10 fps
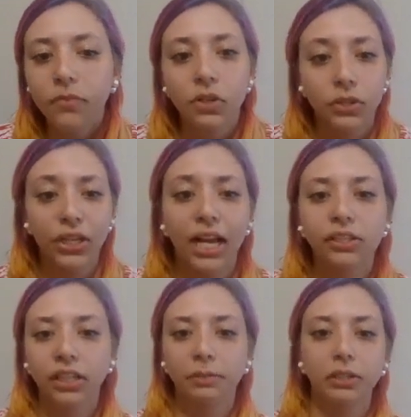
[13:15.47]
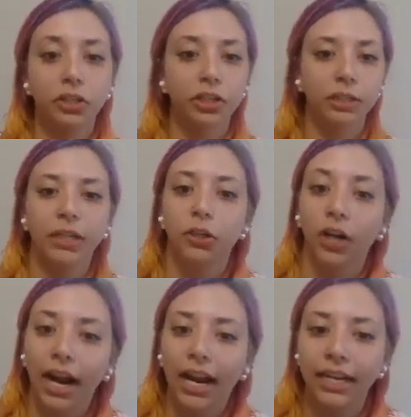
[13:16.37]
So yeah, so this position has been
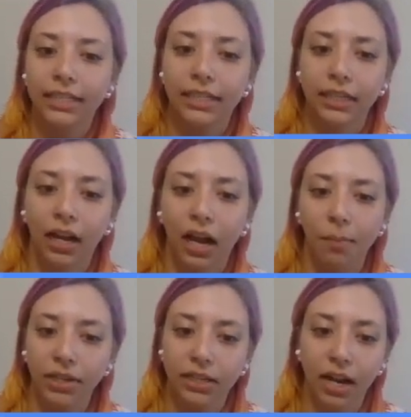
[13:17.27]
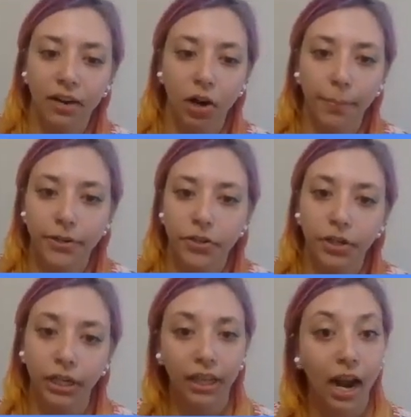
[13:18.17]
great. It's kind of an opportunity
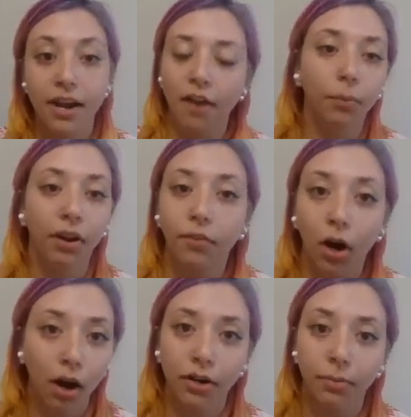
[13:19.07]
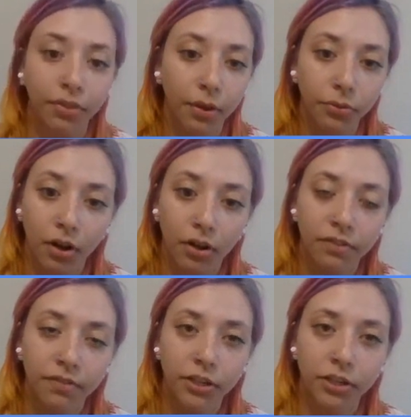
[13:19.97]
that I never would have gotten without the
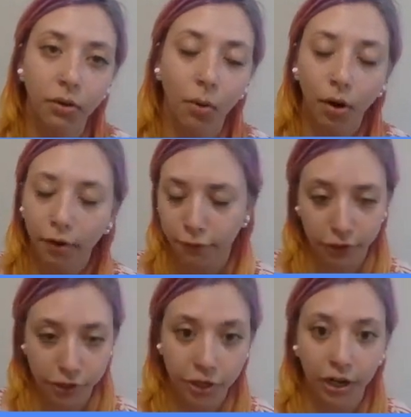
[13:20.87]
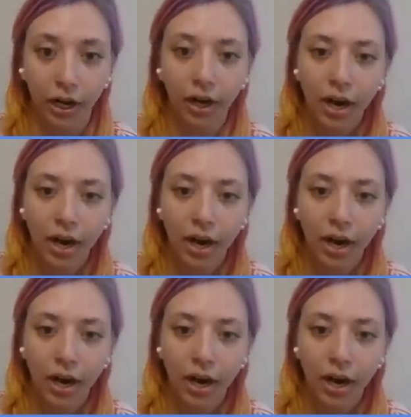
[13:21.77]
Conservation Corps, for sure.